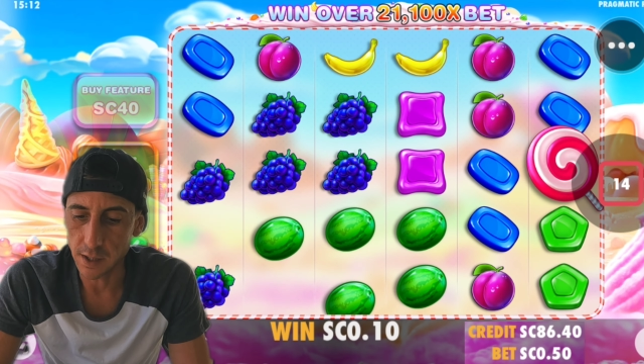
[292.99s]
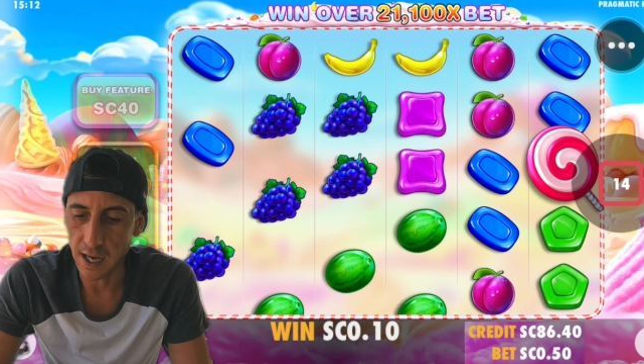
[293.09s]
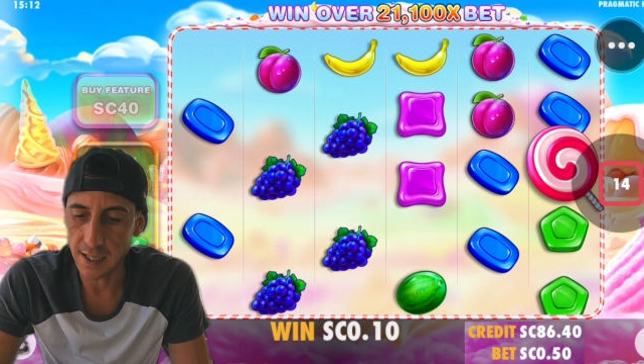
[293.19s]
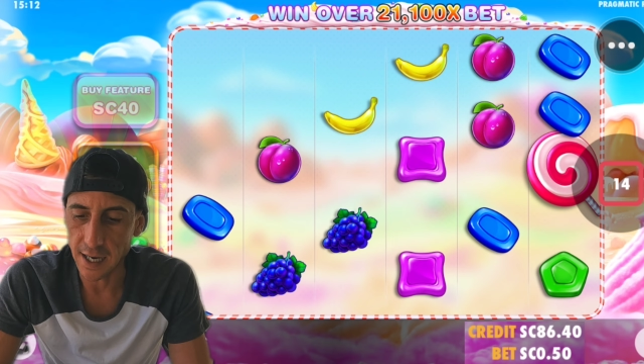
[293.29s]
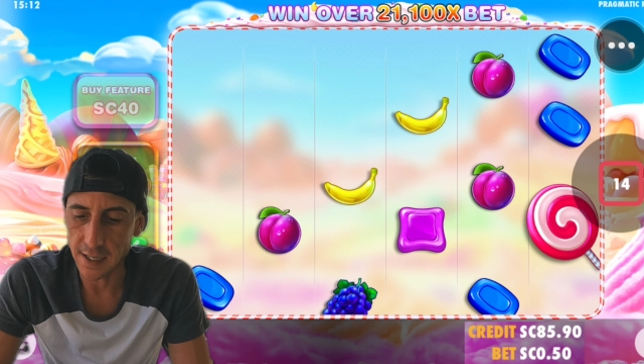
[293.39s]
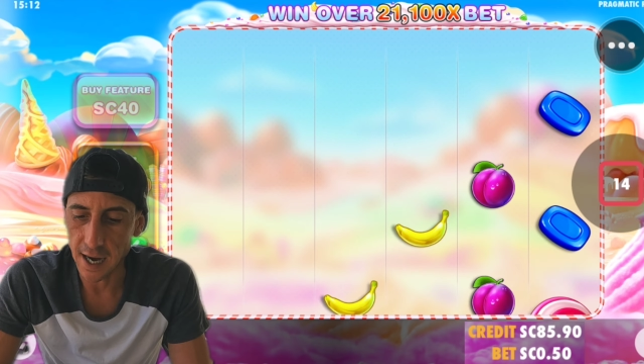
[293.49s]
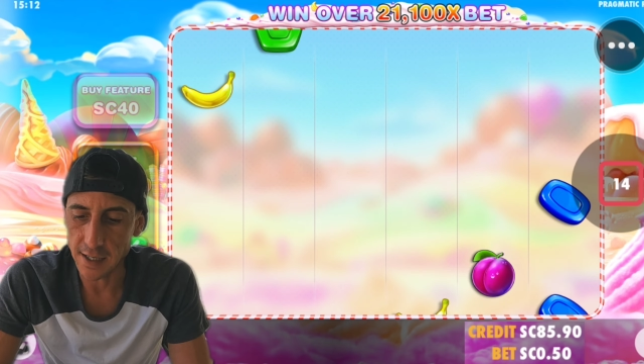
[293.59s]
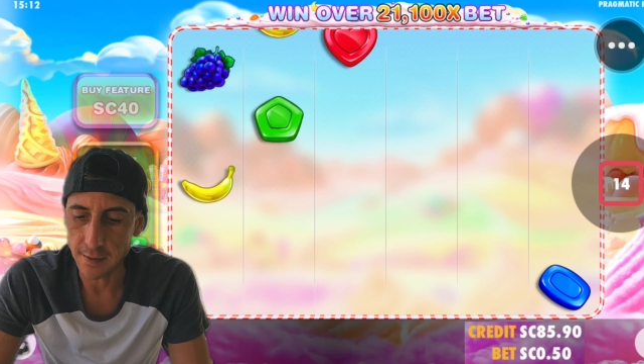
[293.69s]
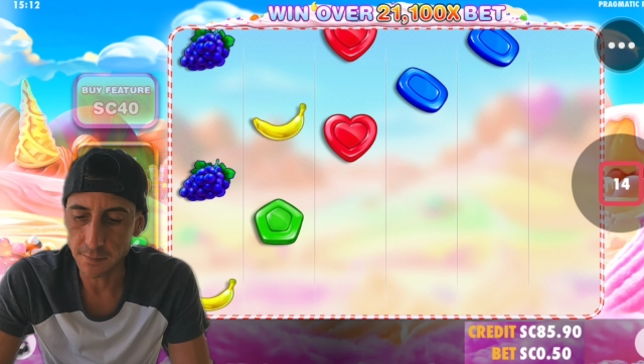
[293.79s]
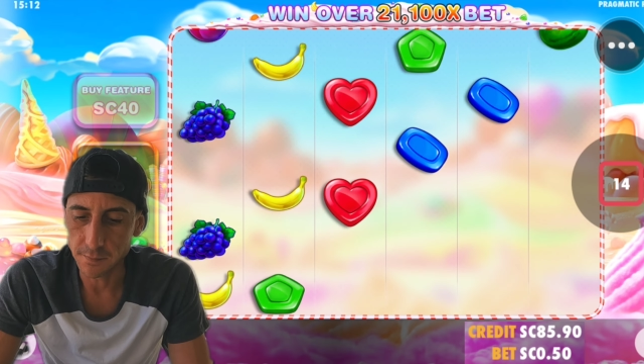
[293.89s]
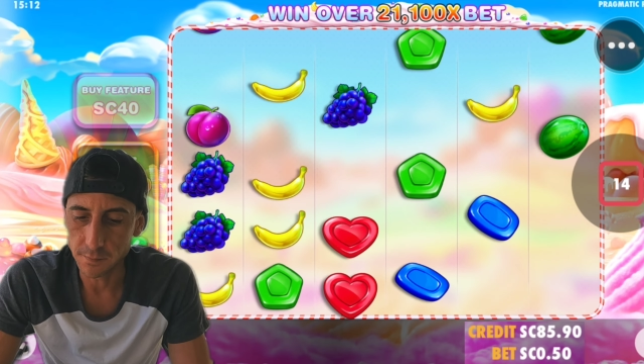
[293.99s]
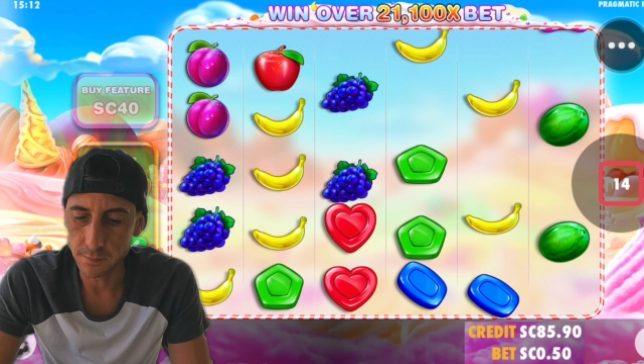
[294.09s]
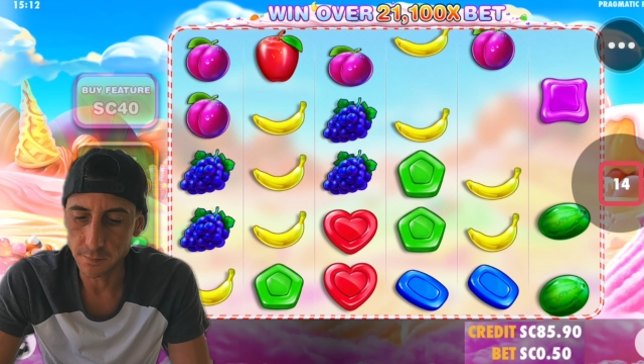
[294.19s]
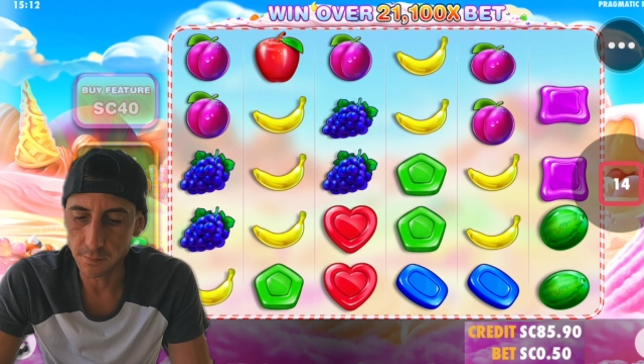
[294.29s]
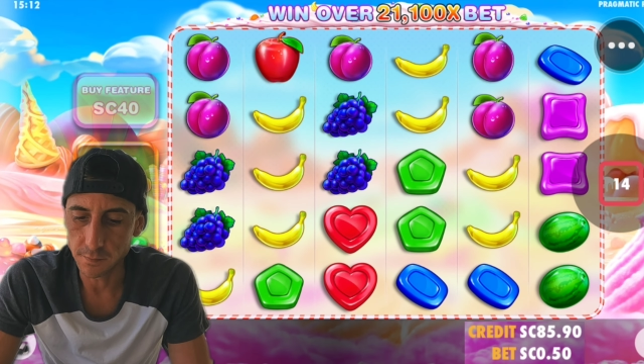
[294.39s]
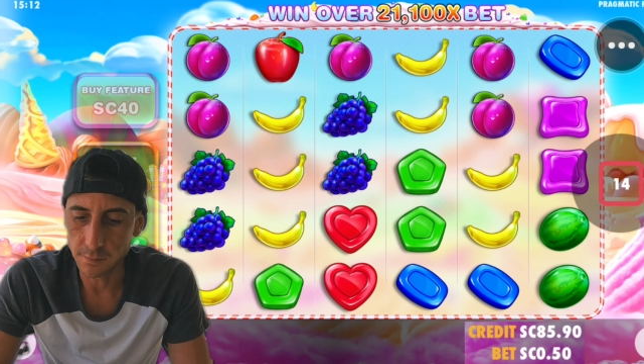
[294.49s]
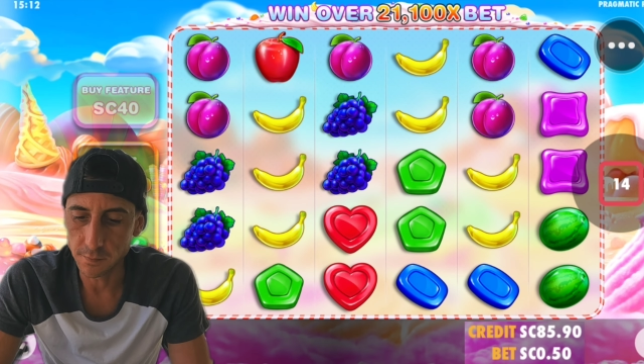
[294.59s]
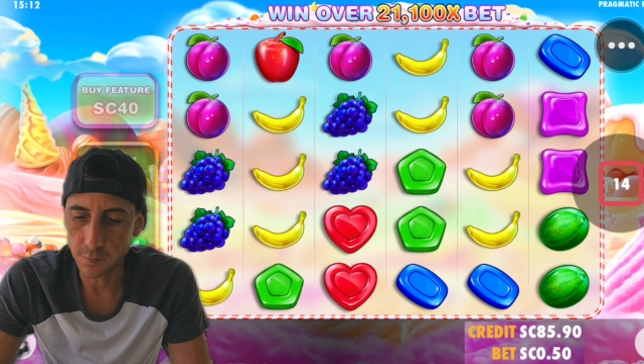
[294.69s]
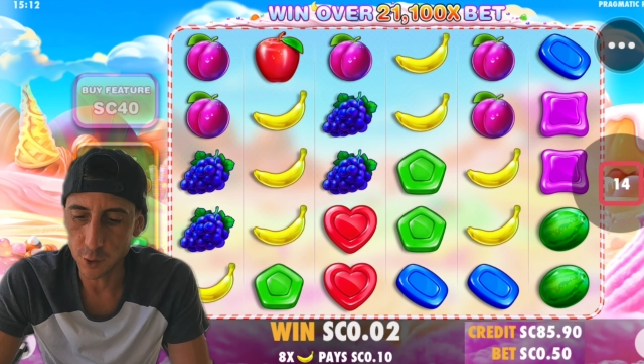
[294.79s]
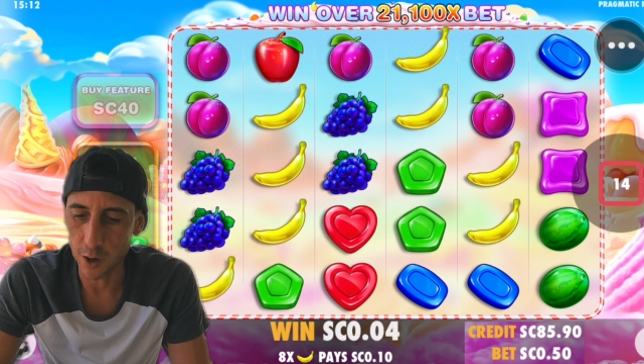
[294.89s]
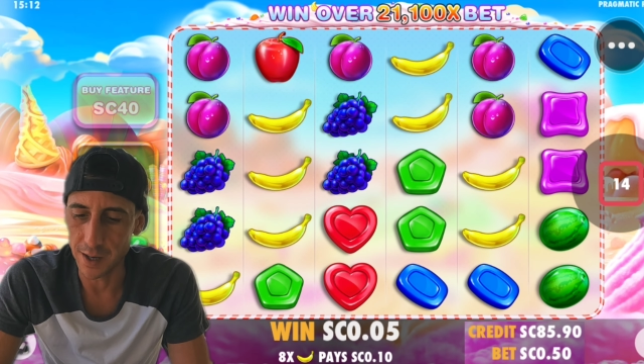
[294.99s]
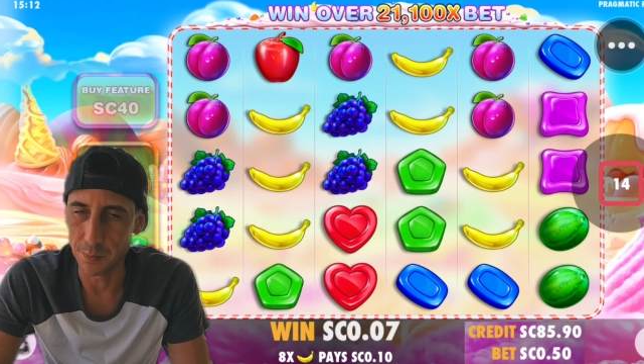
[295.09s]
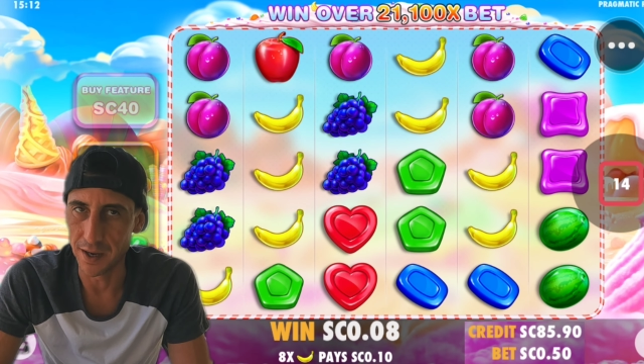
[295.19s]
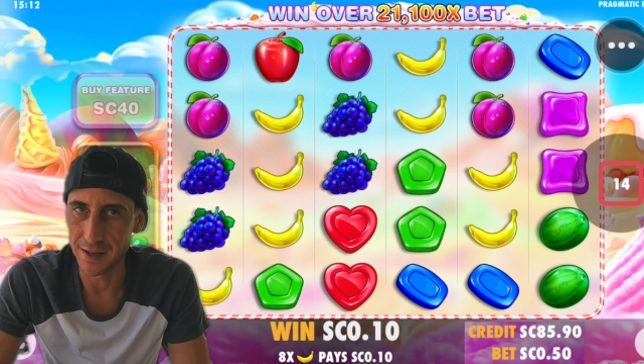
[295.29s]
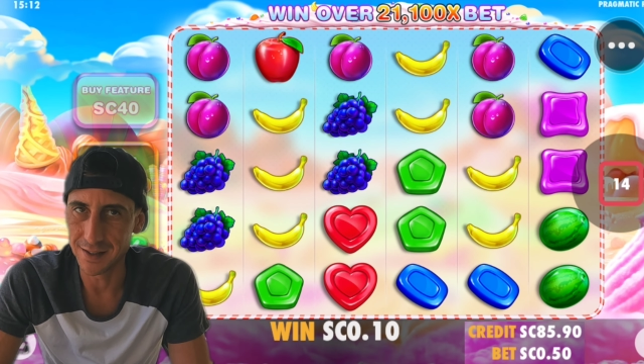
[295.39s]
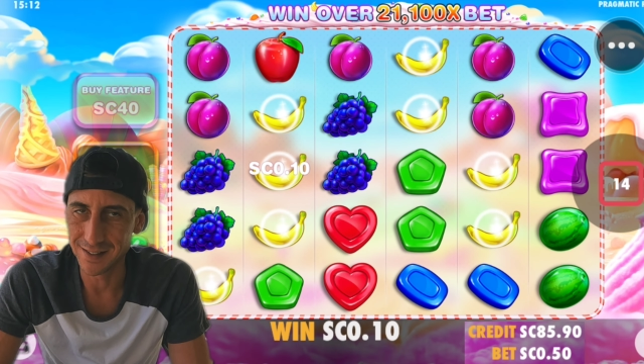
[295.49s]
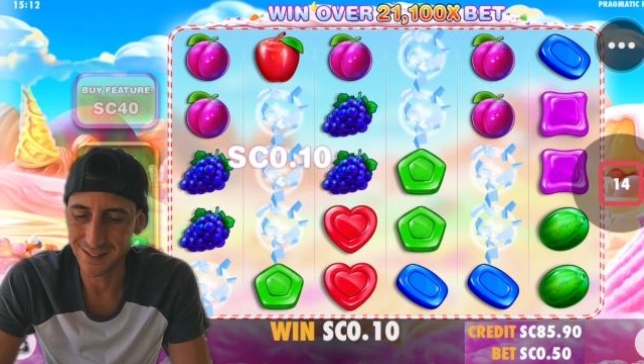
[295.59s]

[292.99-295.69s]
Ay, ay, ay. Grape it.